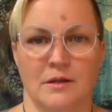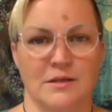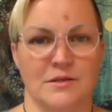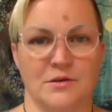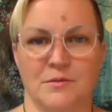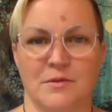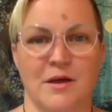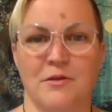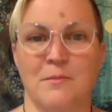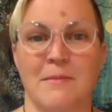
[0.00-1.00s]
Is there
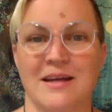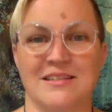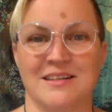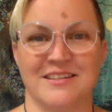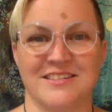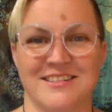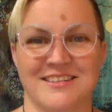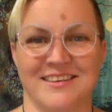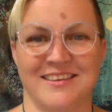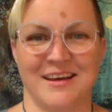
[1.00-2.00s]
another message
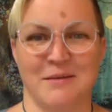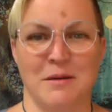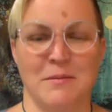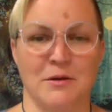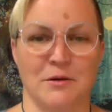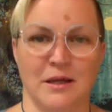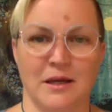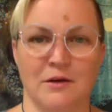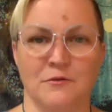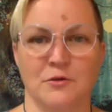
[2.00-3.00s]
that maybe your
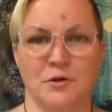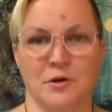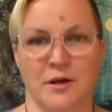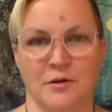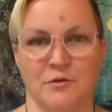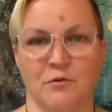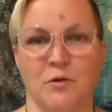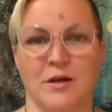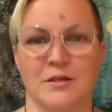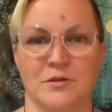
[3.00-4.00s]
gift or your inner
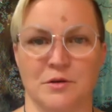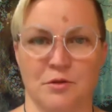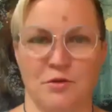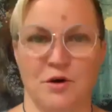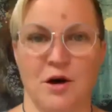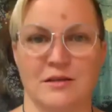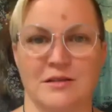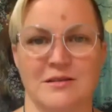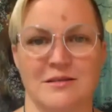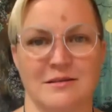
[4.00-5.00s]
voice or your
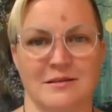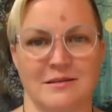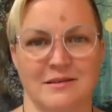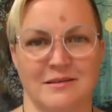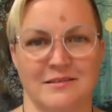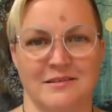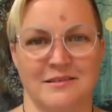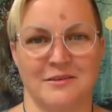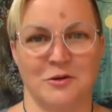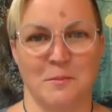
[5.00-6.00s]
thoughts,
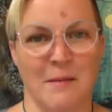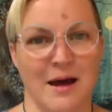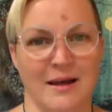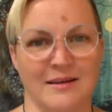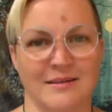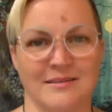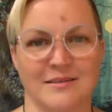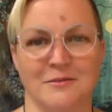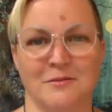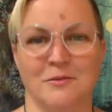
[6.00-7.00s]
your mind,
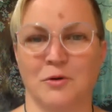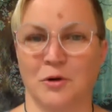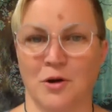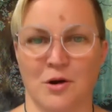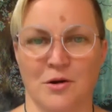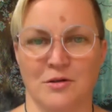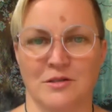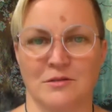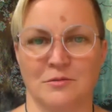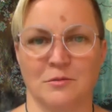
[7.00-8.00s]
or your heart
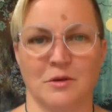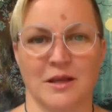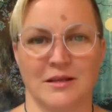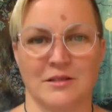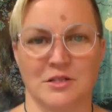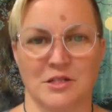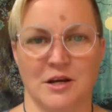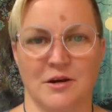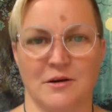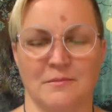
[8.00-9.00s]
would like to
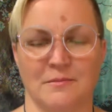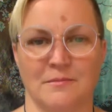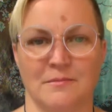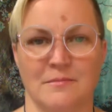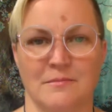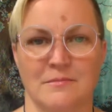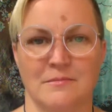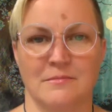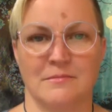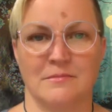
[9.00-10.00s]
share
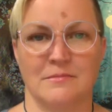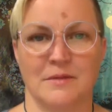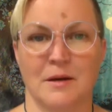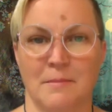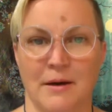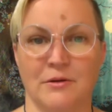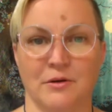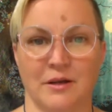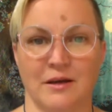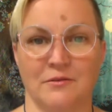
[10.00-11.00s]
about
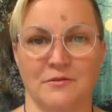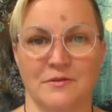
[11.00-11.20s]
your gift?